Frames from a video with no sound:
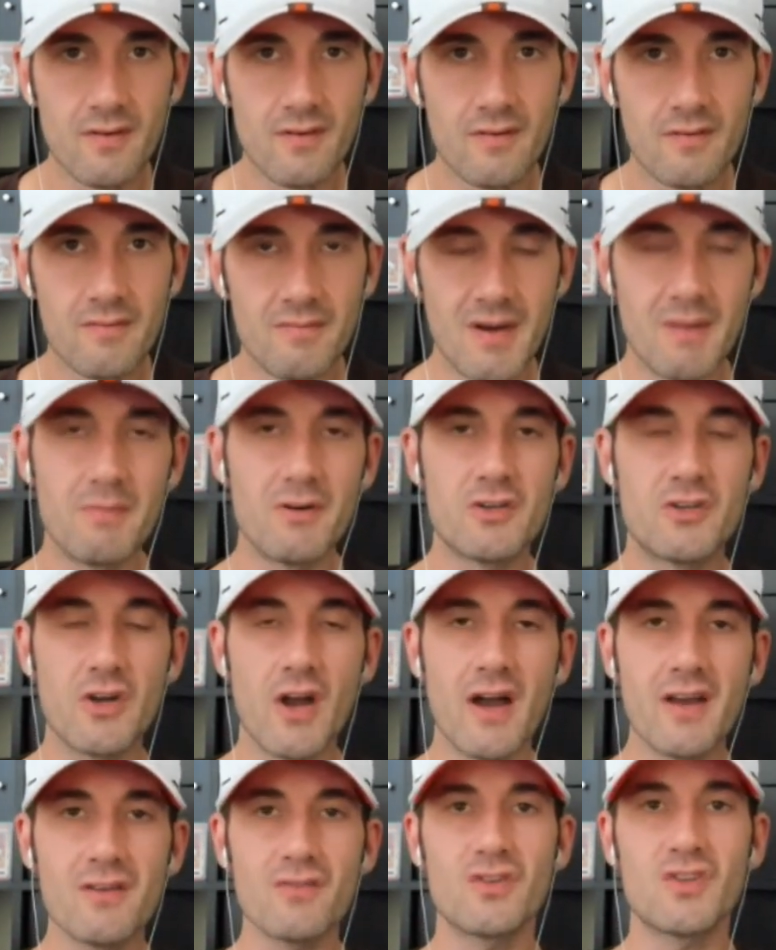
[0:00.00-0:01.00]
Remember
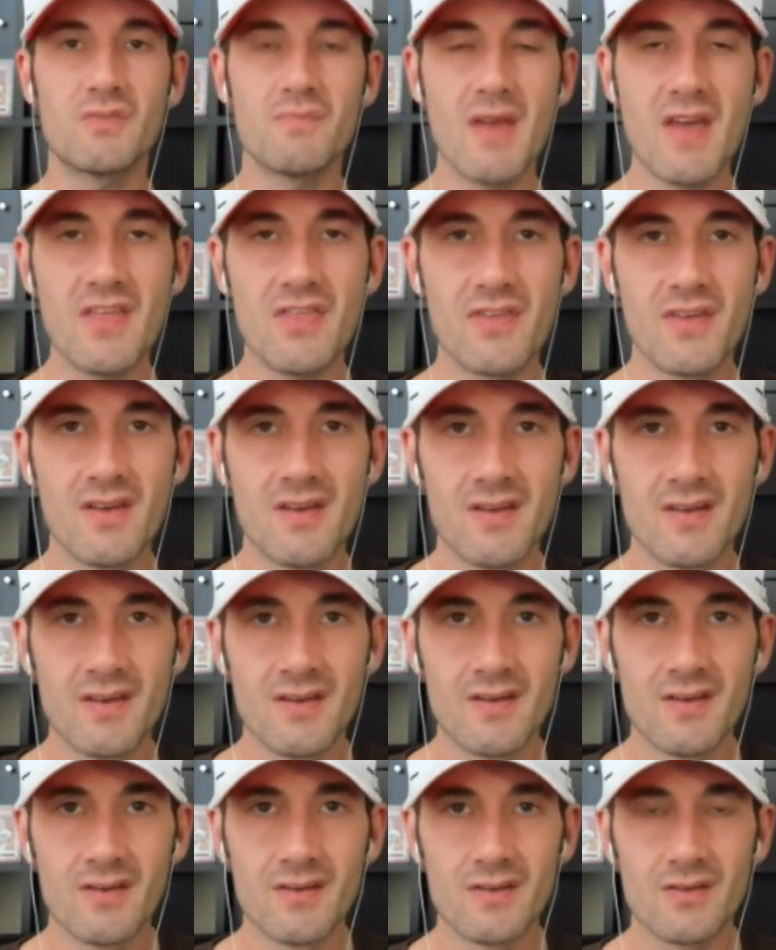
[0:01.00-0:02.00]
Jonnu Smith?
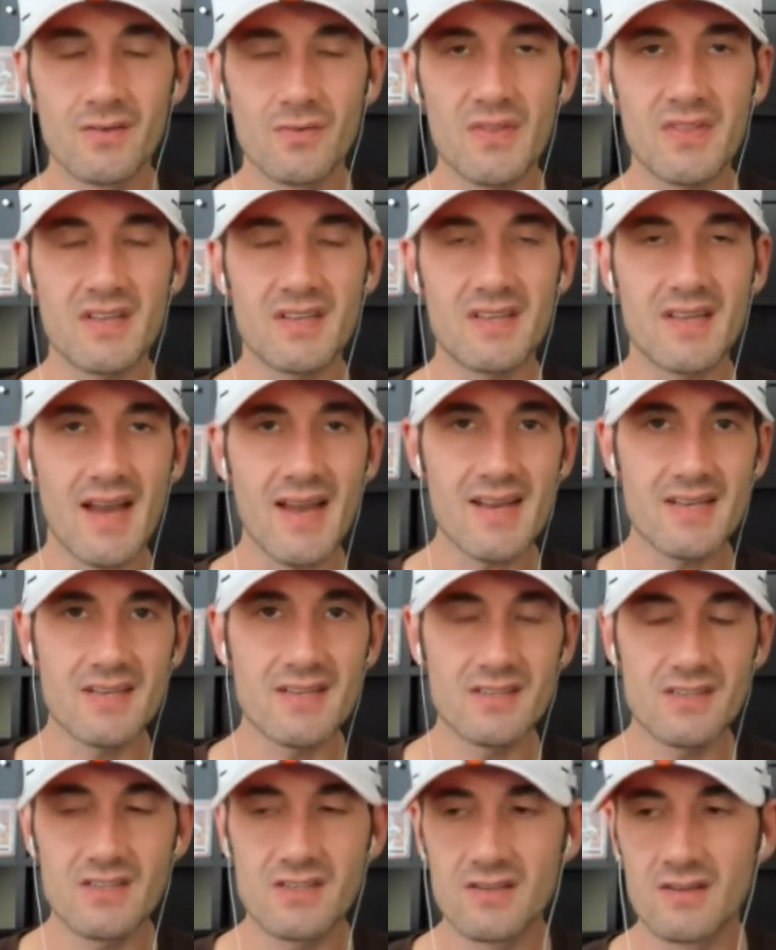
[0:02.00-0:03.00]
He's with the
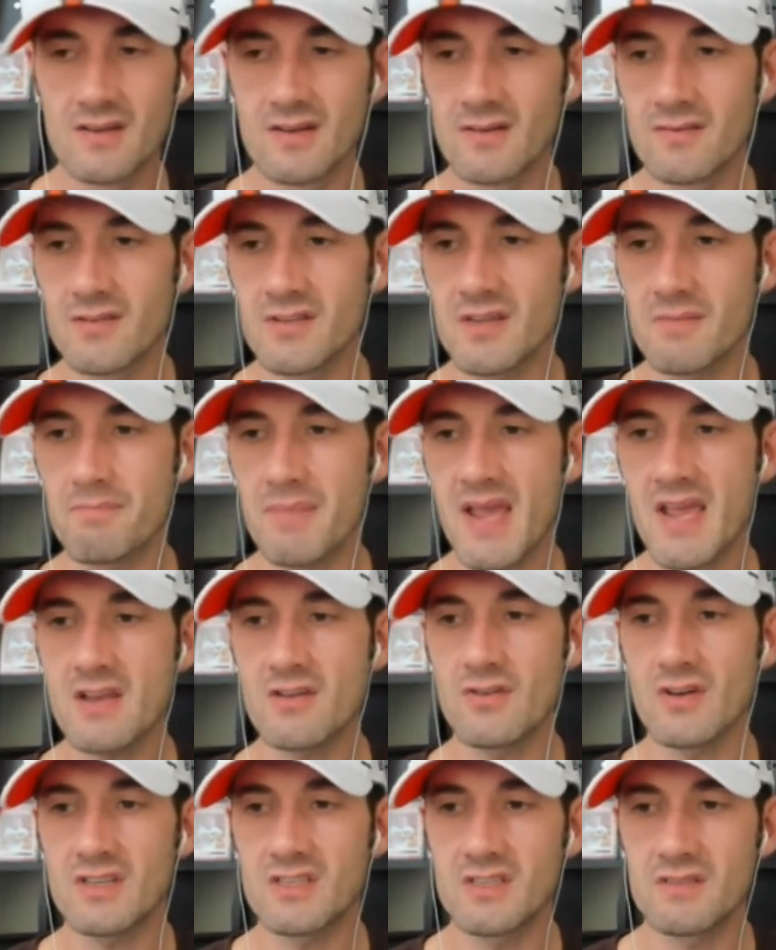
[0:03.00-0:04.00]
Titans. Was it
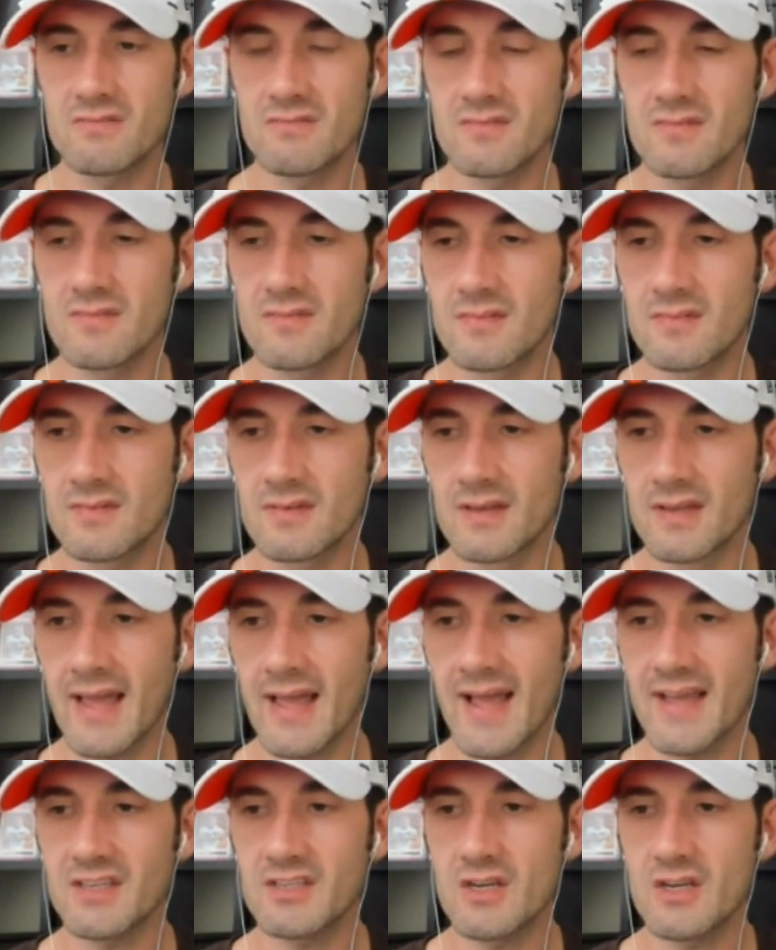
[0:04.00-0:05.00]
Patriots
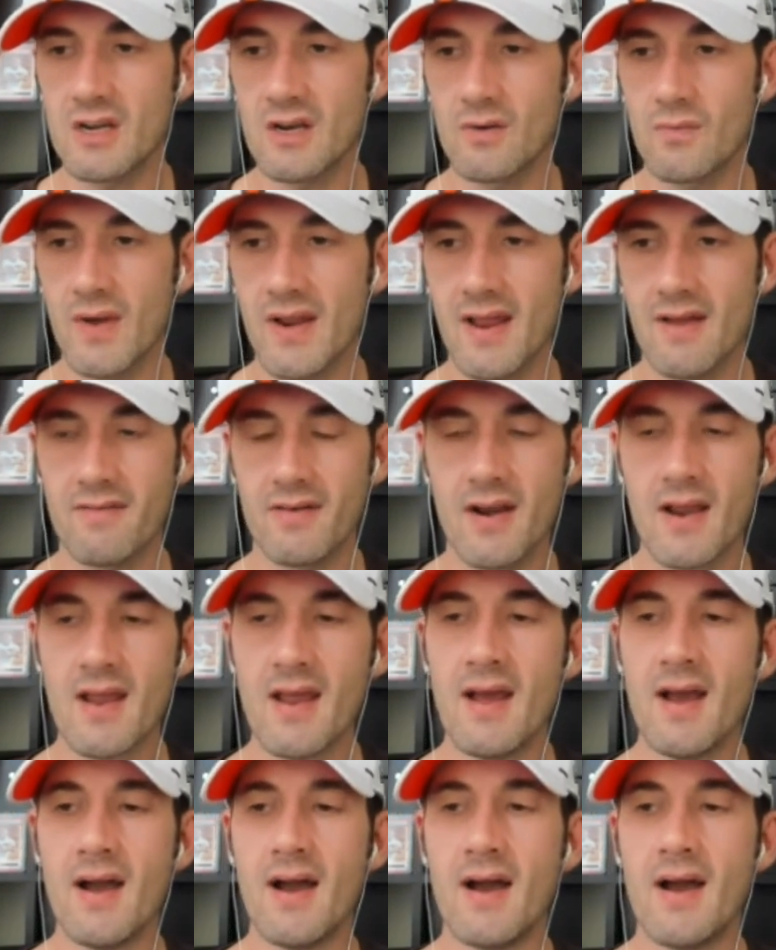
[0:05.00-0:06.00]
last year? Whatever.
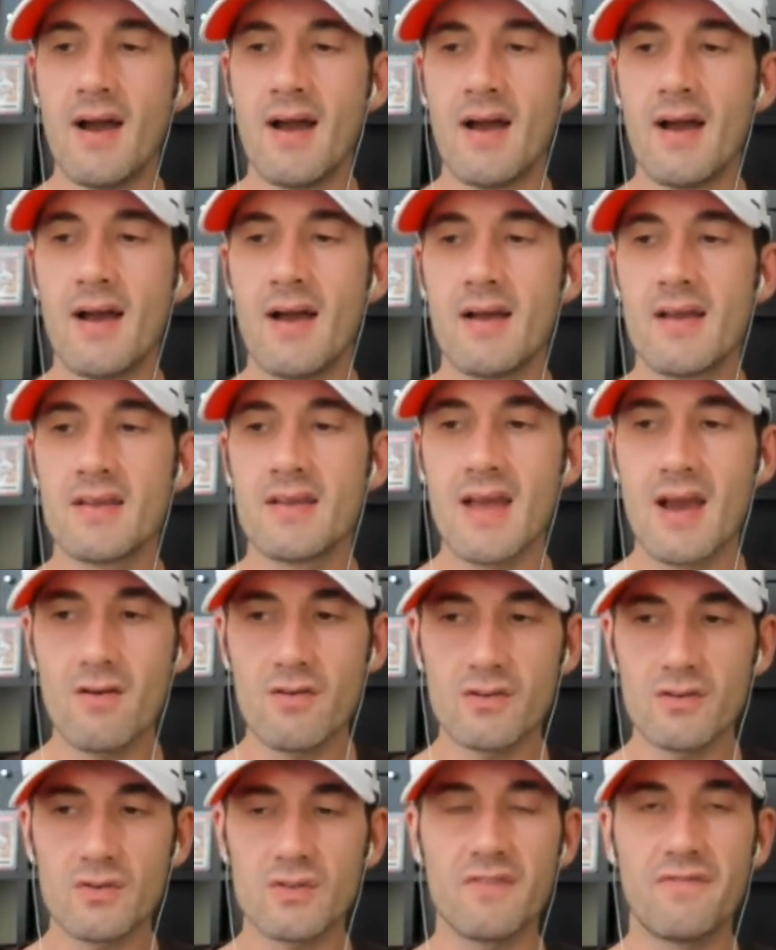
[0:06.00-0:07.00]
Now
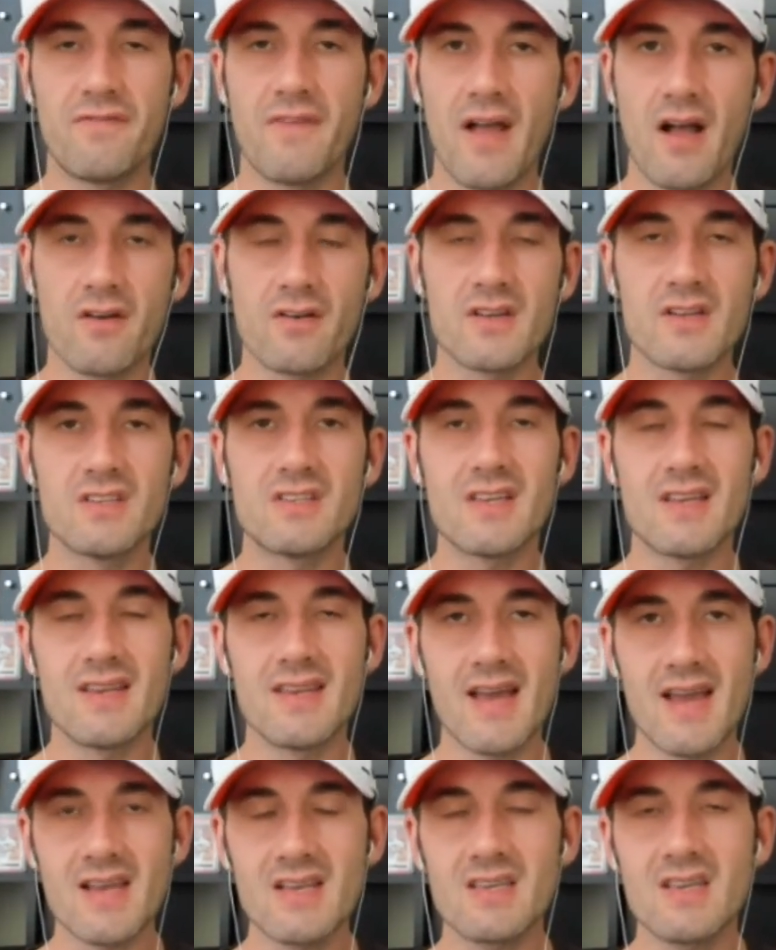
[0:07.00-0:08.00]
he's with the Falcons,
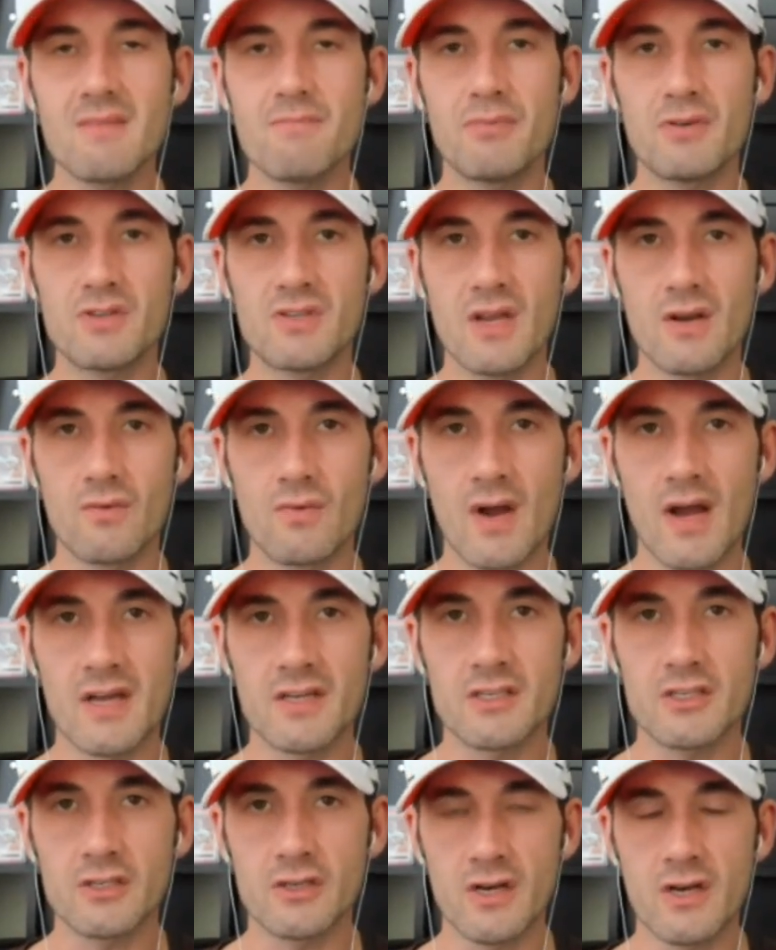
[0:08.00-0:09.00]
19%
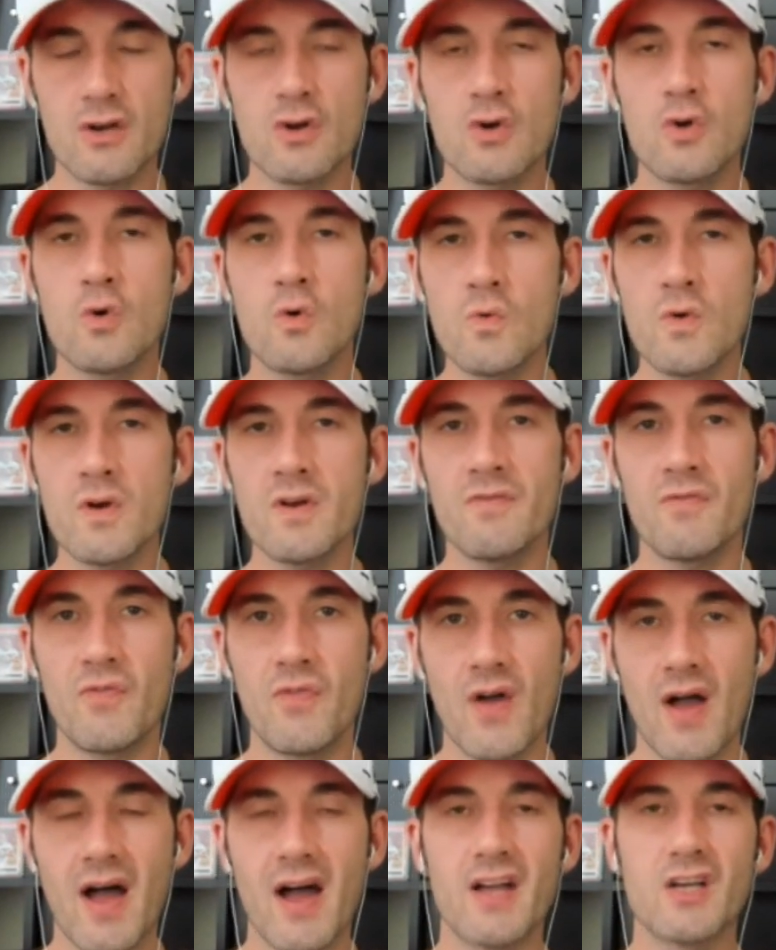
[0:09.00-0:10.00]
rostered. And who would have
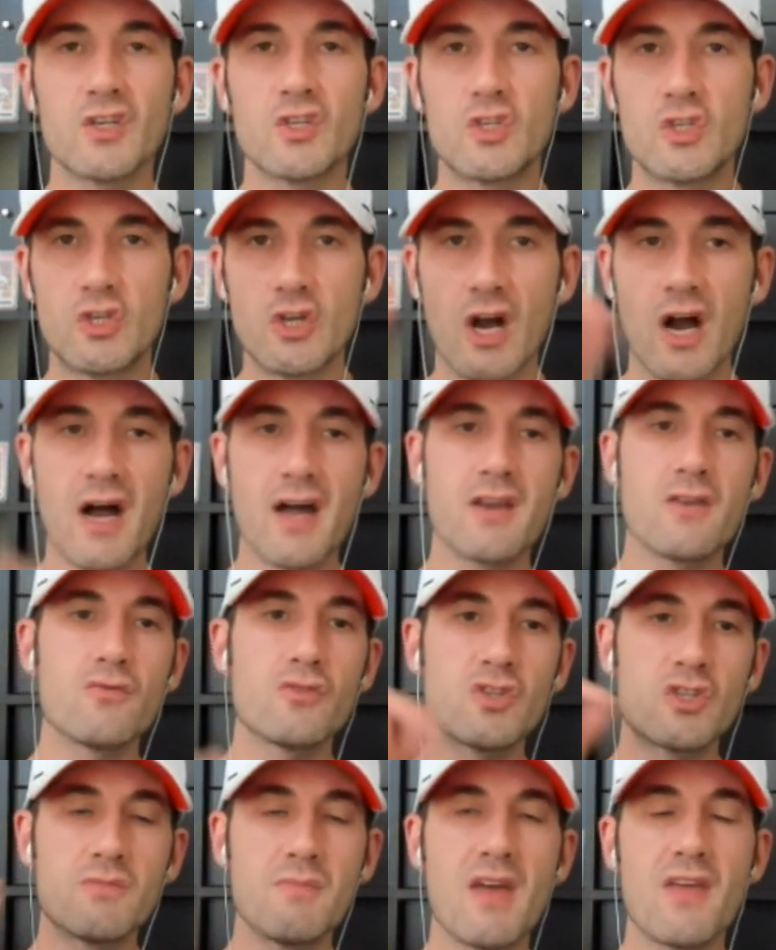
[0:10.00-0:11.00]
thought Jonnu
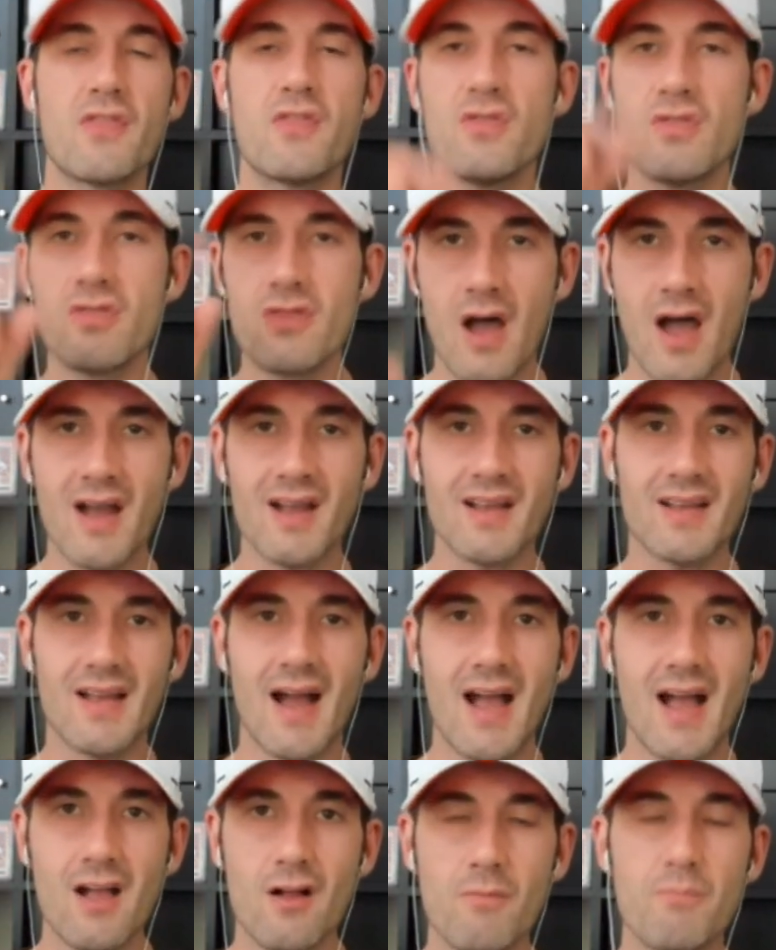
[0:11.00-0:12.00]
Smith, not
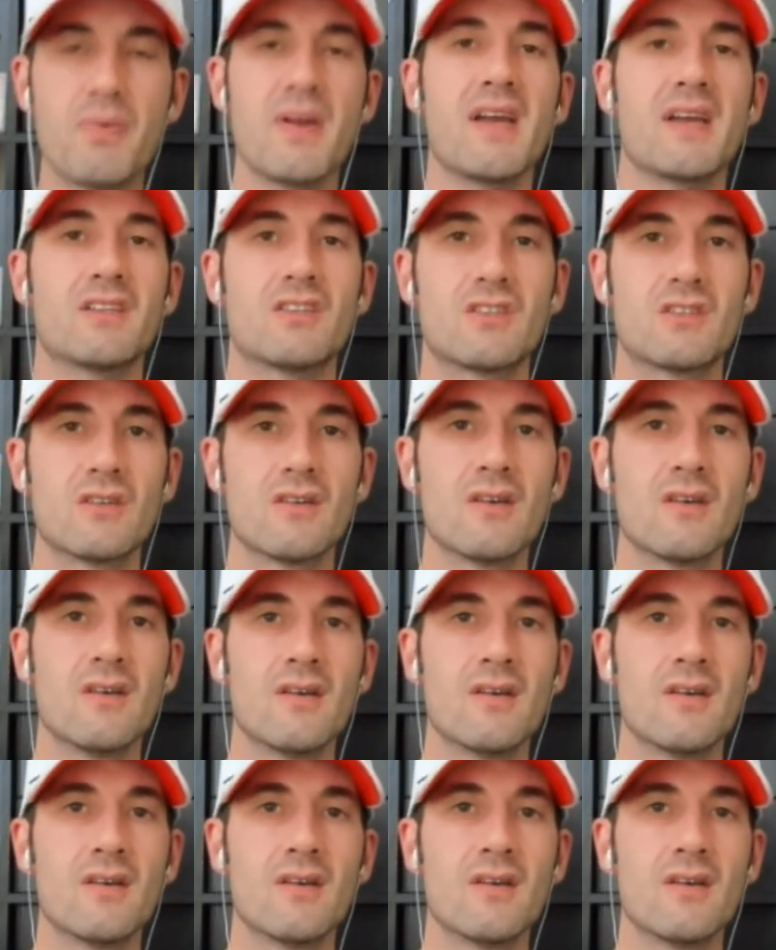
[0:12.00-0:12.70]
Kyle Pitts,